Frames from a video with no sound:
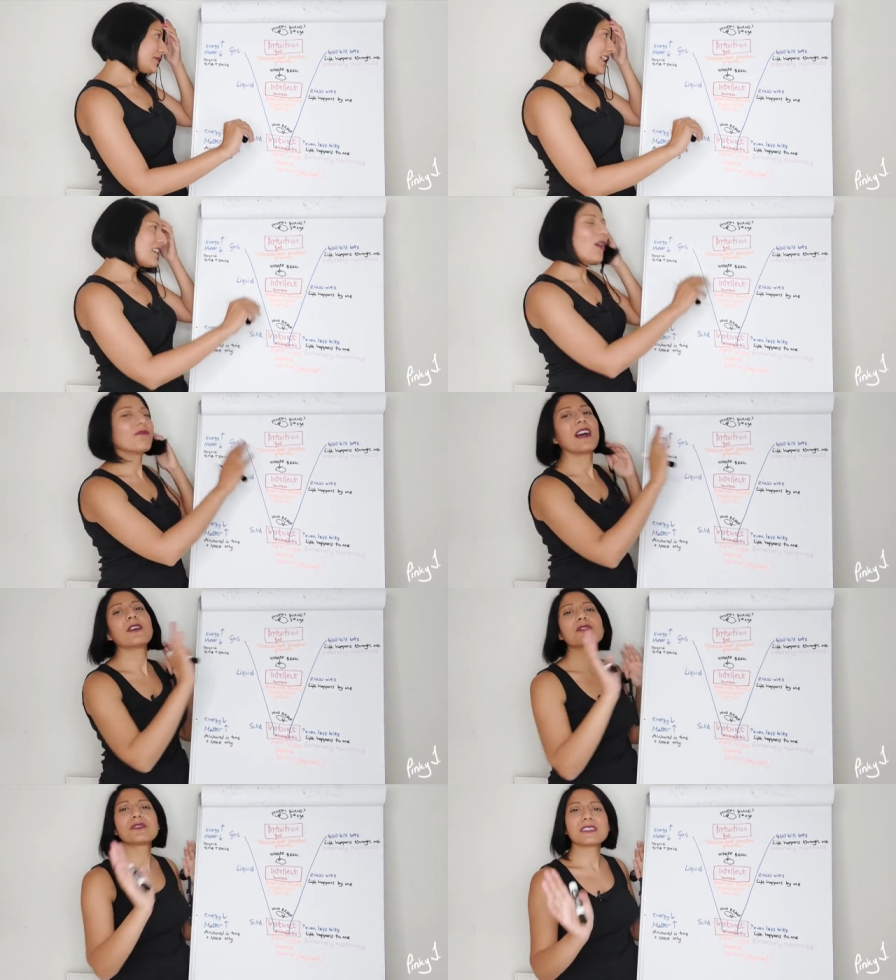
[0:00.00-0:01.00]
I can't
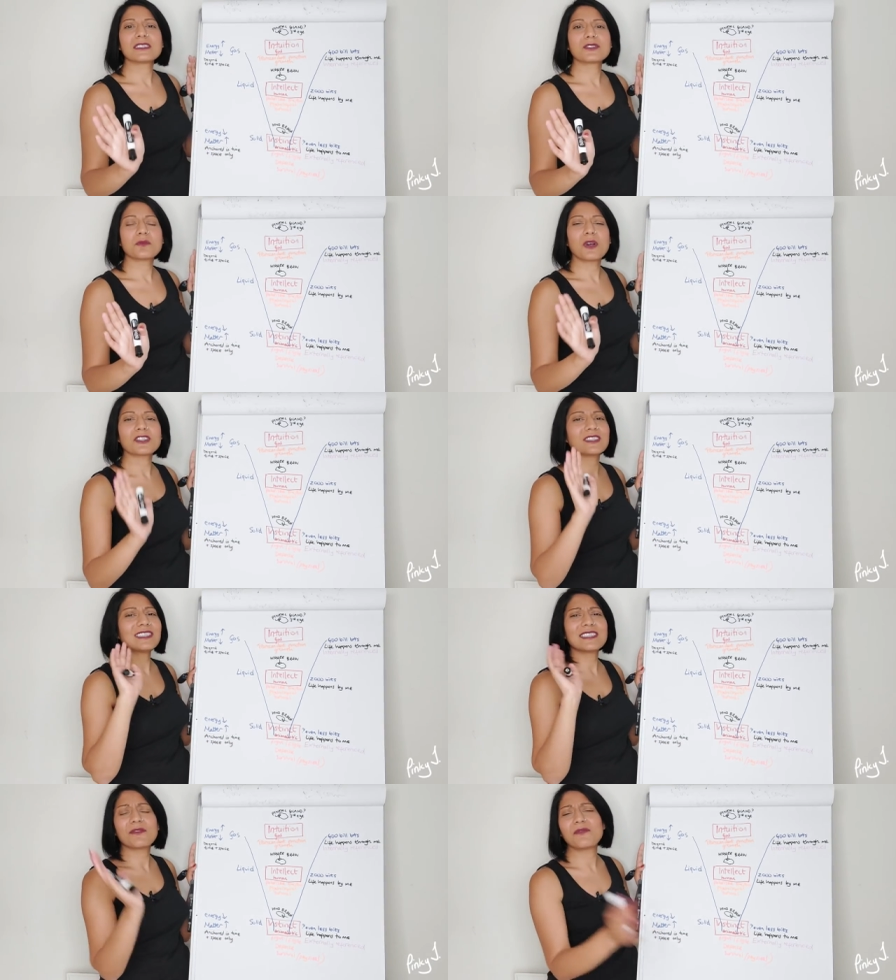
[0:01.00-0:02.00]
vouch for this too much. And
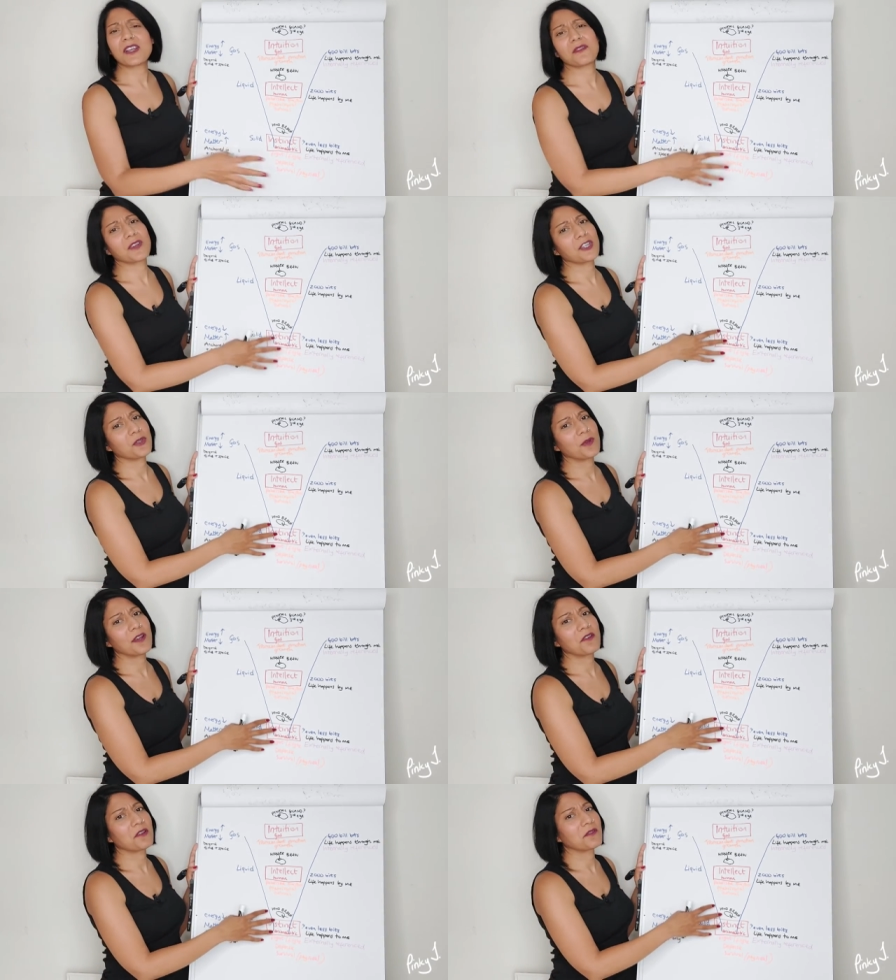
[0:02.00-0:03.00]
this is a very, very new
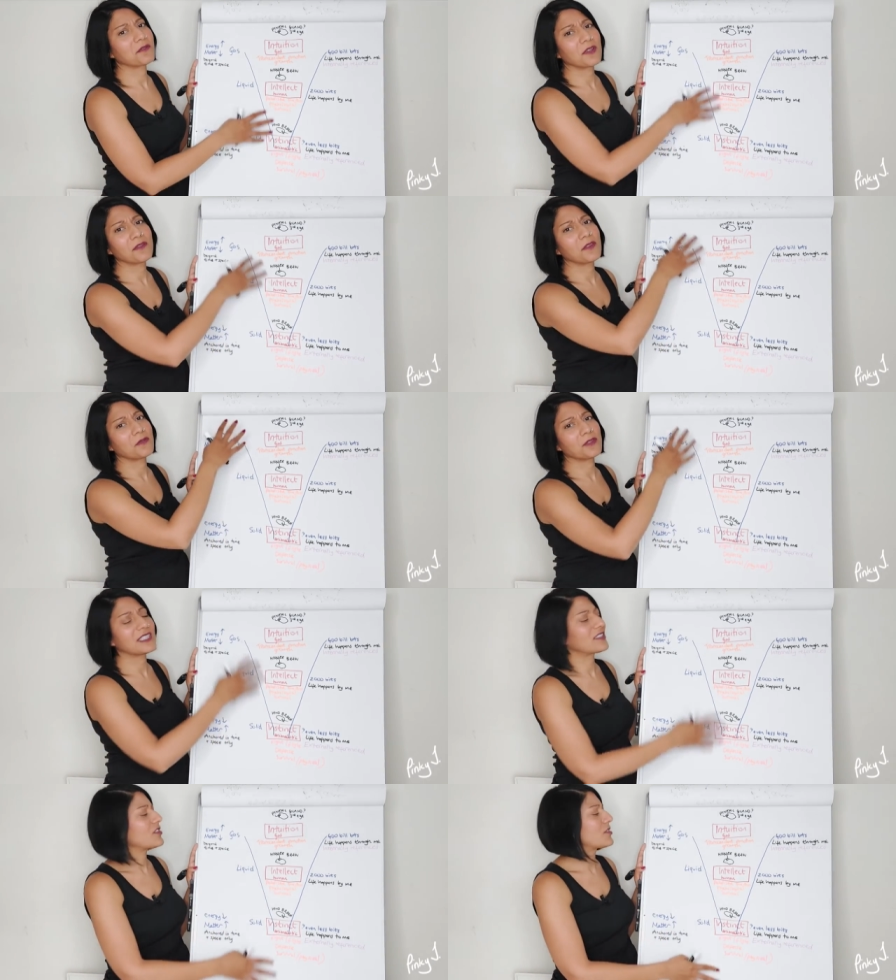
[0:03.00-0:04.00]
area of, of, of
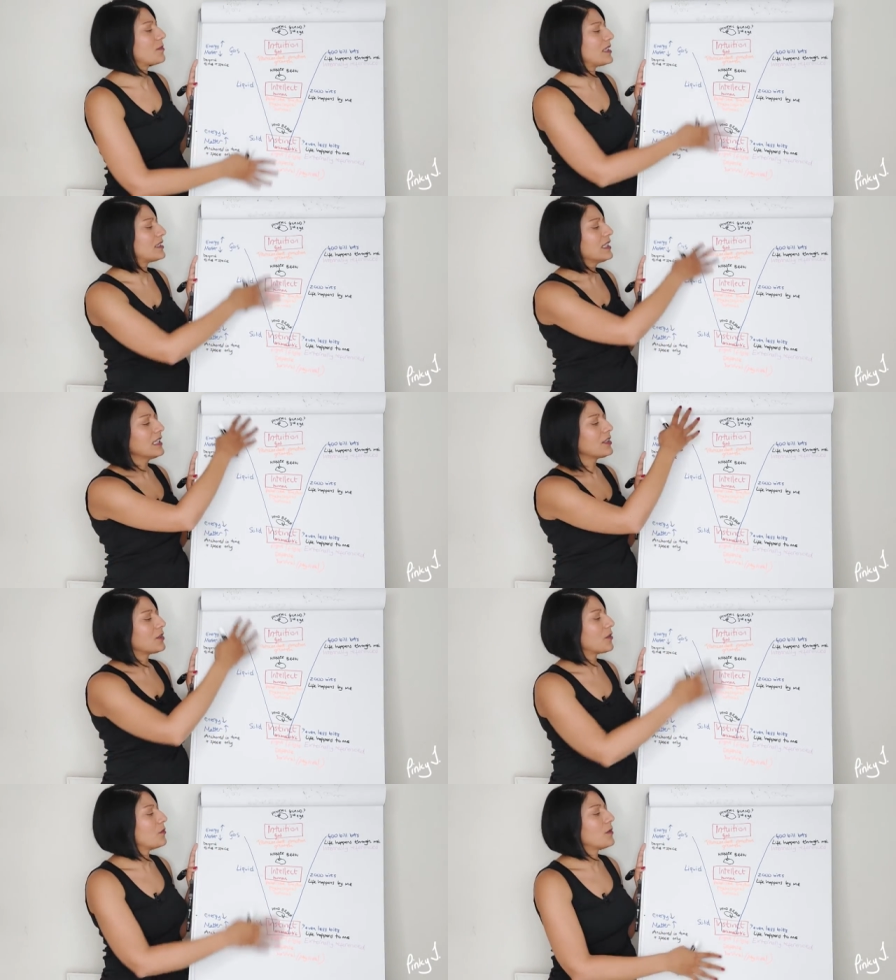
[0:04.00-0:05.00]
research. I mean, you
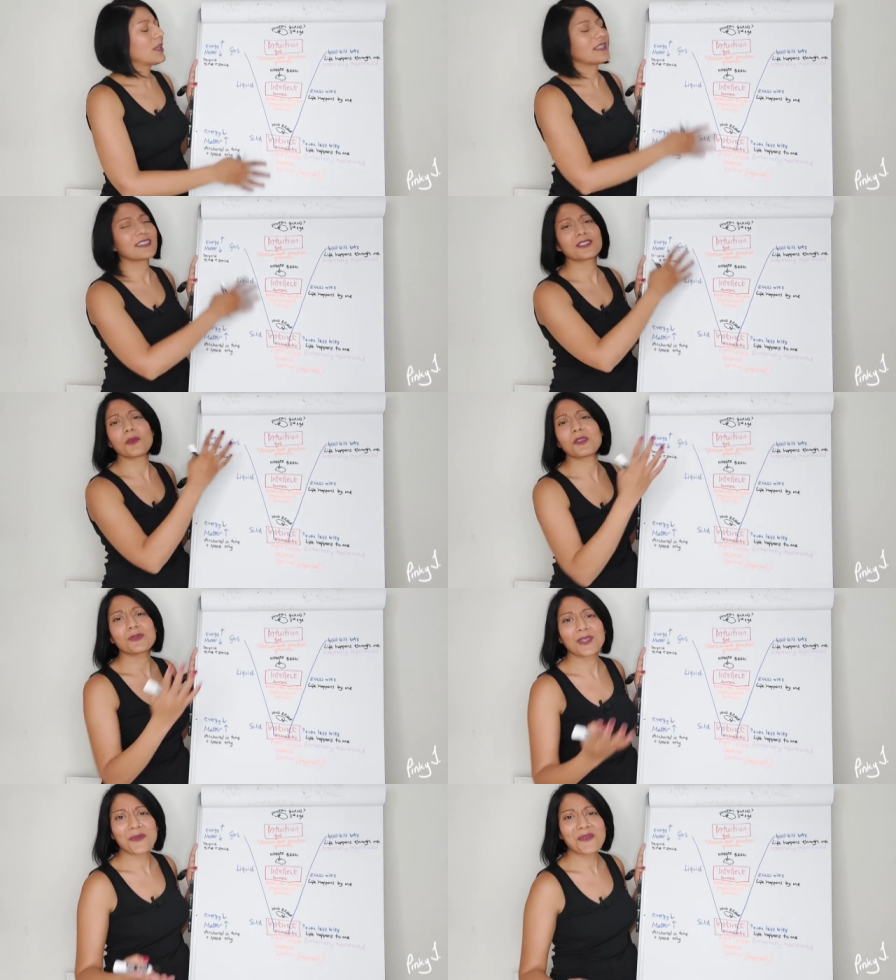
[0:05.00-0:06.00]
know, there's so much
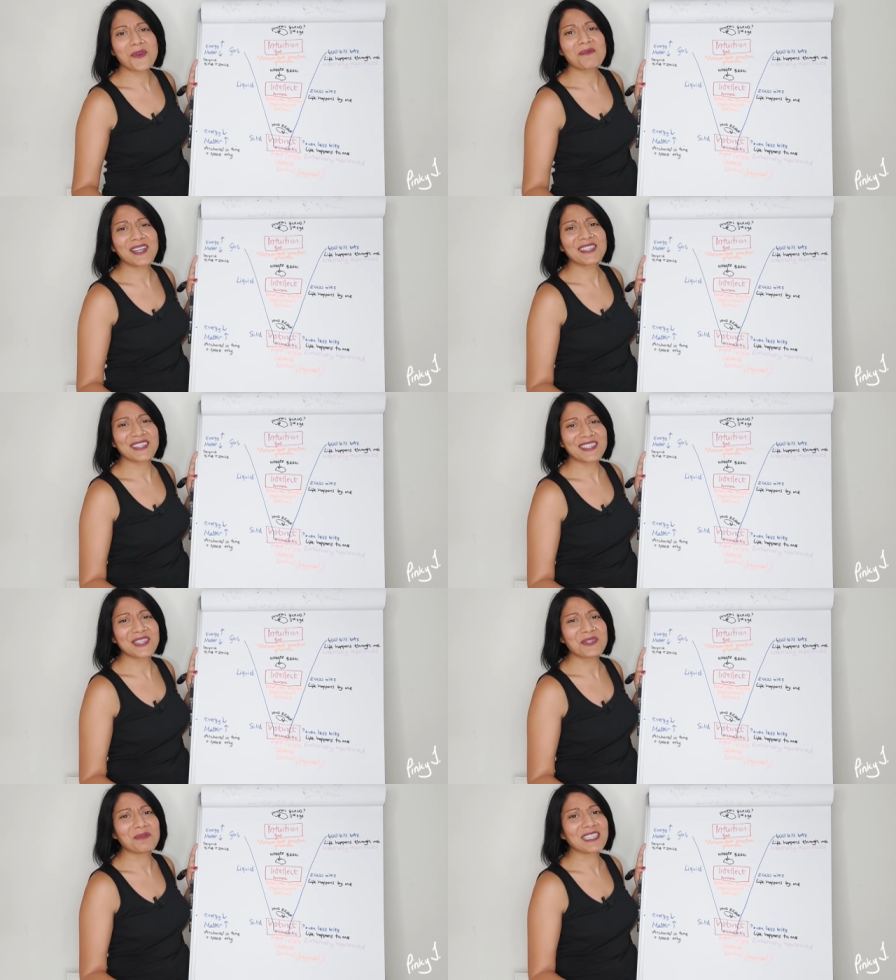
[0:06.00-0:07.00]
we don't know about the
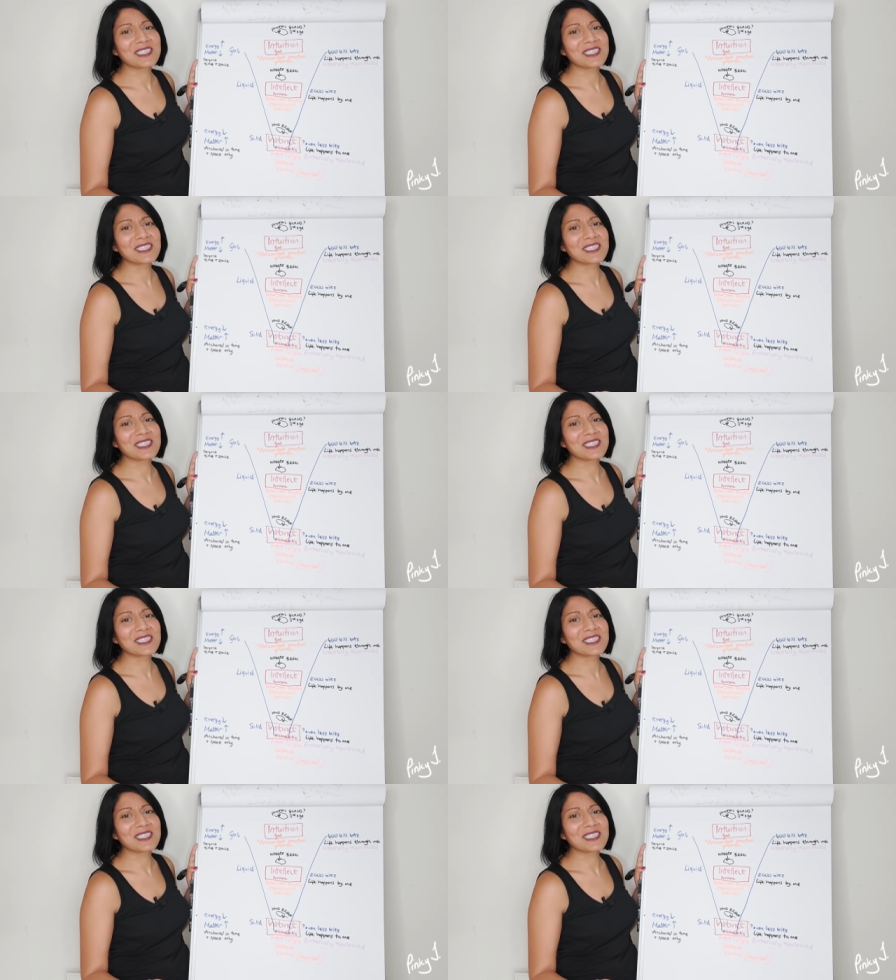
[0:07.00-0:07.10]
human